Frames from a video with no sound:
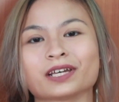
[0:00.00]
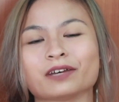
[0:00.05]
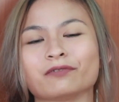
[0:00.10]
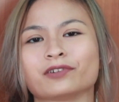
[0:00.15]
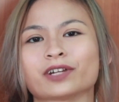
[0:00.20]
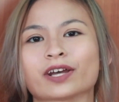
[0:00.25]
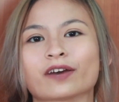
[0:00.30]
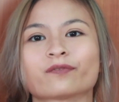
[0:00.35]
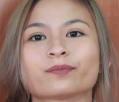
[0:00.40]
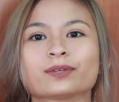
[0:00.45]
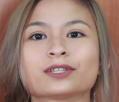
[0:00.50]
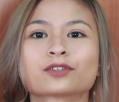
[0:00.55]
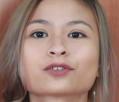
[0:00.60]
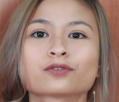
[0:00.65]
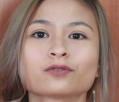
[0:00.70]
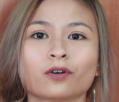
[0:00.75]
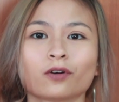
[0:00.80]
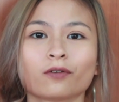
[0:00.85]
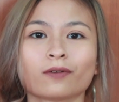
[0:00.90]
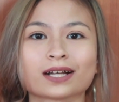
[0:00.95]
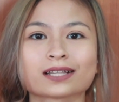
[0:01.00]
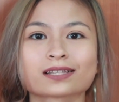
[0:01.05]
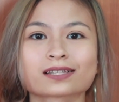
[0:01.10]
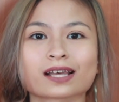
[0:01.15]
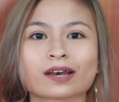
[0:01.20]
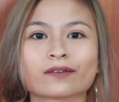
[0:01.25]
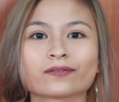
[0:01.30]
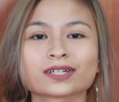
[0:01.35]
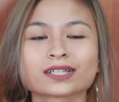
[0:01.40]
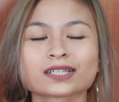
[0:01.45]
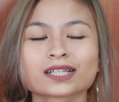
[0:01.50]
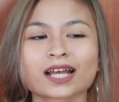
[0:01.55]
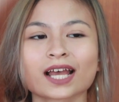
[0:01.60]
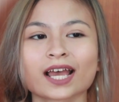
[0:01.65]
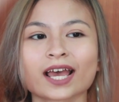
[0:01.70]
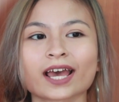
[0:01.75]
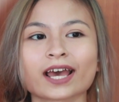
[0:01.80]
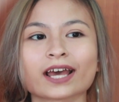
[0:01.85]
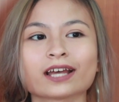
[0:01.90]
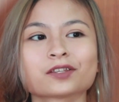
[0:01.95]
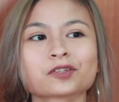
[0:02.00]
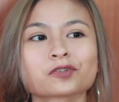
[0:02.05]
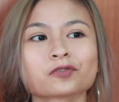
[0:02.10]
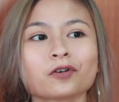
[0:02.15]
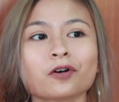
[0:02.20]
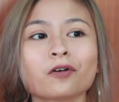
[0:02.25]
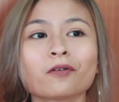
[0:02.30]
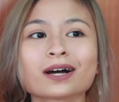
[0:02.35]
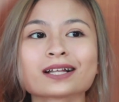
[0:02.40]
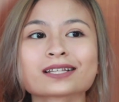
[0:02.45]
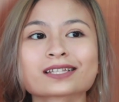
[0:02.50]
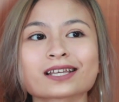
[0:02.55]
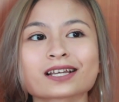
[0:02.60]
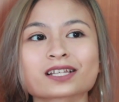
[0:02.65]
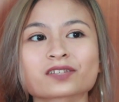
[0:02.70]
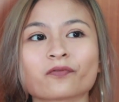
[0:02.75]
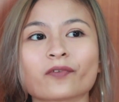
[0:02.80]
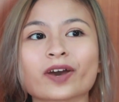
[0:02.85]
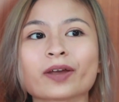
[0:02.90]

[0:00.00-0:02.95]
it would have been 2017 and 2016